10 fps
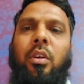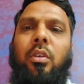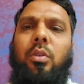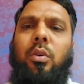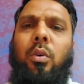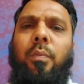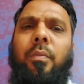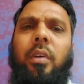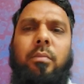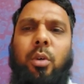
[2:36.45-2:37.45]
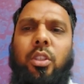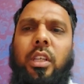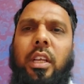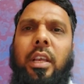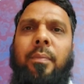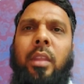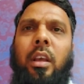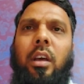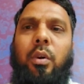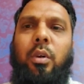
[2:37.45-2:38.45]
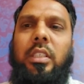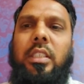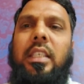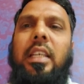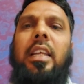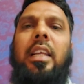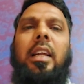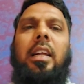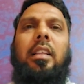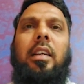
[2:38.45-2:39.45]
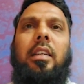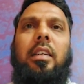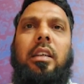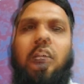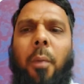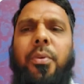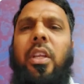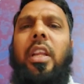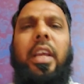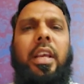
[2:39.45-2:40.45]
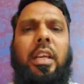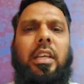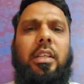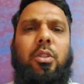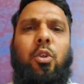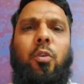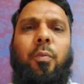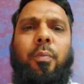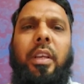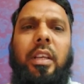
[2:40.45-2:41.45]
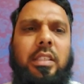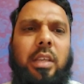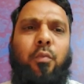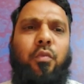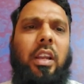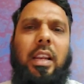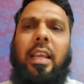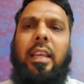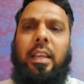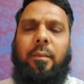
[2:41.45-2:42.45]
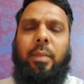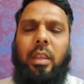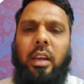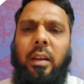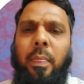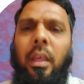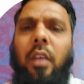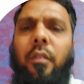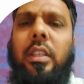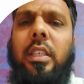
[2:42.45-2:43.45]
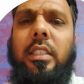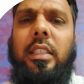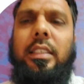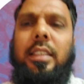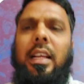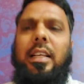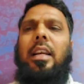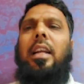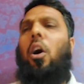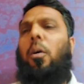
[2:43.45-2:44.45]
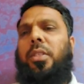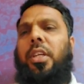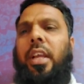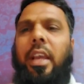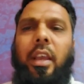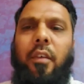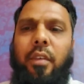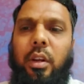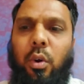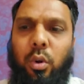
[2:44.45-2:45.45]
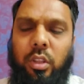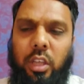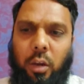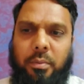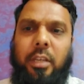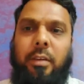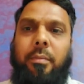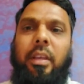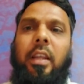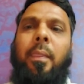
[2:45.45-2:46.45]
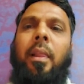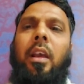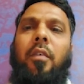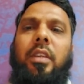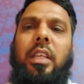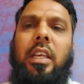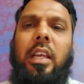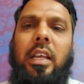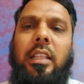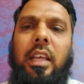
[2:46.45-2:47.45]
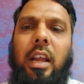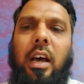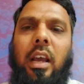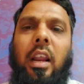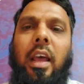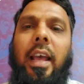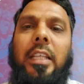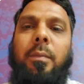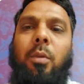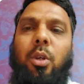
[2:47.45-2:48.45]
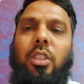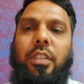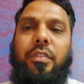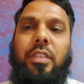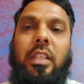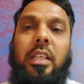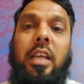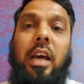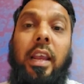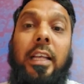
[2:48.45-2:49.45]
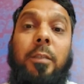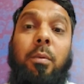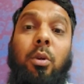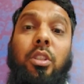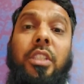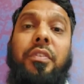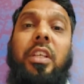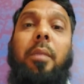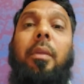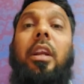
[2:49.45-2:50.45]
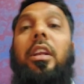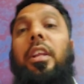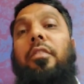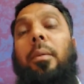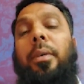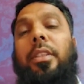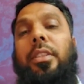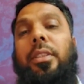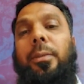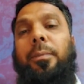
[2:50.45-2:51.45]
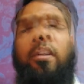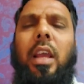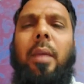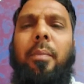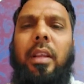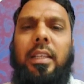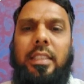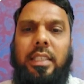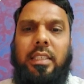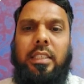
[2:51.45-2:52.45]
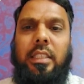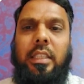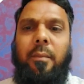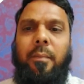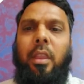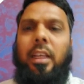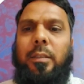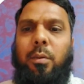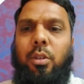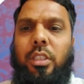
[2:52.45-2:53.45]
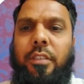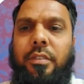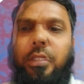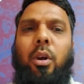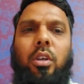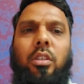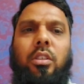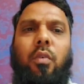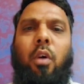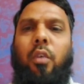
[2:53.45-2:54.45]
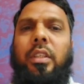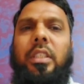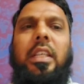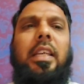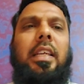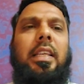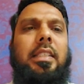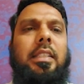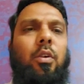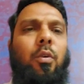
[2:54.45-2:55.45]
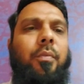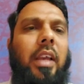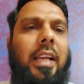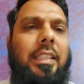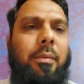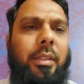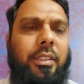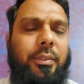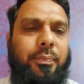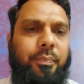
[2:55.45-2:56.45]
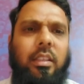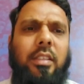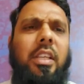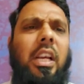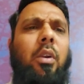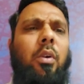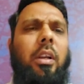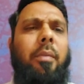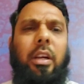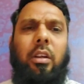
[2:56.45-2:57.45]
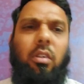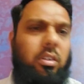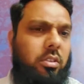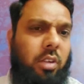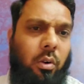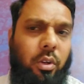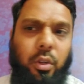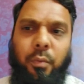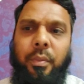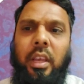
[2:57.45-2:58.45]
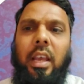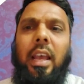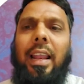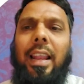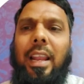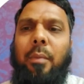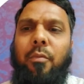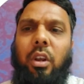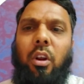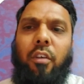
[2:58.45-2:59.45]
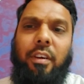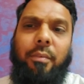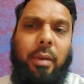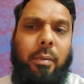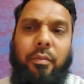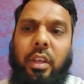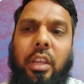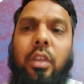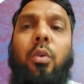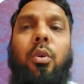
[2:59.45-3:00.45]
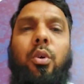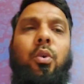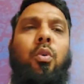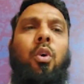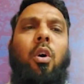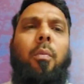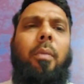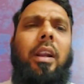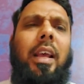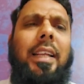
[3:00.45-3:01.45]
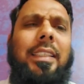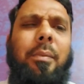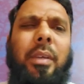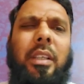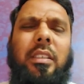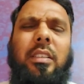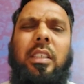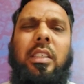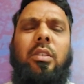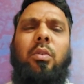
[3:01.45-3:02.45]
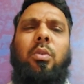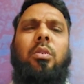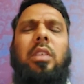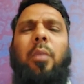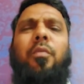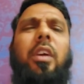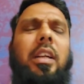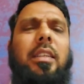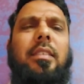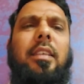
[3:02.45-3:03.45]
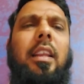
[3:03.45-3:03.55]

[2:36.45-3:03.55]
So mostly we don't see that option A should be somewhere linking, right? We'll just set aside option A. We'll go to the option B. We see there are explosives. These are explosives in military weapons. For time being, let's consider explosives, because what we see is, HMX. See, Cl20 might not sound you. LLM105 might be very new to you. But HMX is, somewhere it's